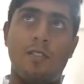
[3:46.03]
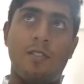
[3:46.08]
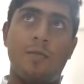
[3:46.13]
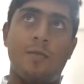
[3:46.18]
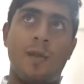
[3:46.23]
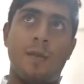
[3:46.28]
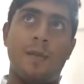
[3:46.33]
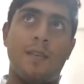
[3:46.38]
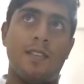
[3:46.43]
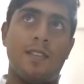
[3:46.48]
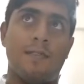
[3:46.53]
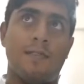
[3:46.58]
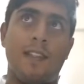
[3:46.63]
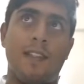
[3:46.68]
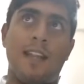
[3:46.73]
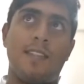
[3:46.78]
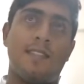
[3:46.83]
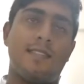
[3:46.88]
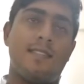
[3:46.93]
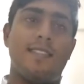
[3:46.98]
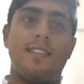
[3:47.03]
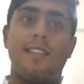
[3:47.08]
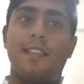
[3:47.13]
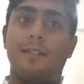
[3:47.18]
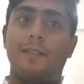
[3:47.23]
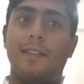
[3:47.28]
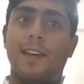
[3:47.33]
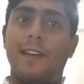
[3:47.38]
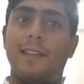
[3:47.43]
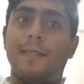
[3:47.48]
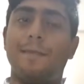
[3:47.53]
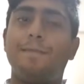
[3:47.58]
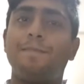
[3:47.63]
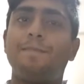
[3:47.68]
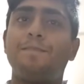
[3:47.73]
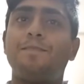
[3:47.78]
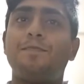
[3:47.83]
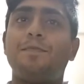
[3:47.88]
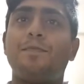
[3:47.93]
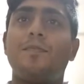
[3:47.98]
or maybe a flat ceiling fan.
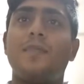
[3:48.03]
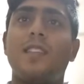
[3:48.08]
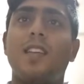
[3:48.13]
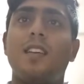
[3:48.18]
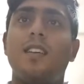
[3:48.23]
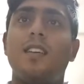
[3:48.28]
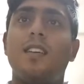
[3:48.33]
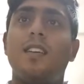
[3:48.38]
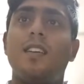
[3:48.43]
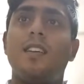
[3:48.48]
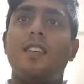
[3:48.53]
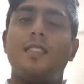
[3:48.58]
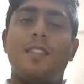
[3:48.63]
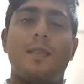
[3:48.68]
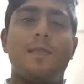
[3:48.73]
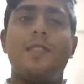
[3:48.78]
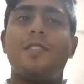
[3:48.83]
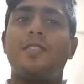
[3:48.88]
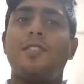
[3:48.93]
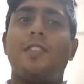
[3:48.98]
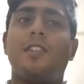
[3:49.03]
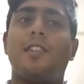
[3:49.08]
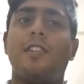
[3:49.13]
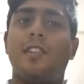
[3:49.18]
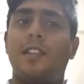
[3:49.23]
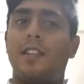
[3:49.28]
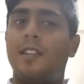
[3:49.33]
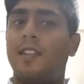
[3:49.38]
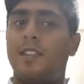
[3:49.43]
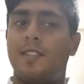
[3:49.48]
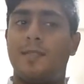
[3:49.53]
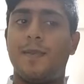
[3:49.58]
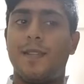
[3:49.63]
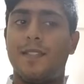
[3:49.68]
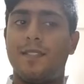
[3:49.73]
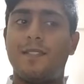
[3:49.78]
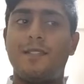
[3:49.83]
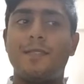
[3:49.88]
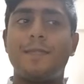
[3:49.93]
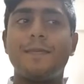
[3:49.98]
Something circular and that
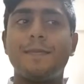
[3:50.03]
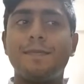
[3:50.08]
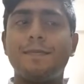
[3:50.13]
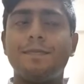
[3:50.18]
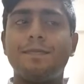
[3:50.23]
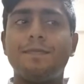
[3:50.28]
spins.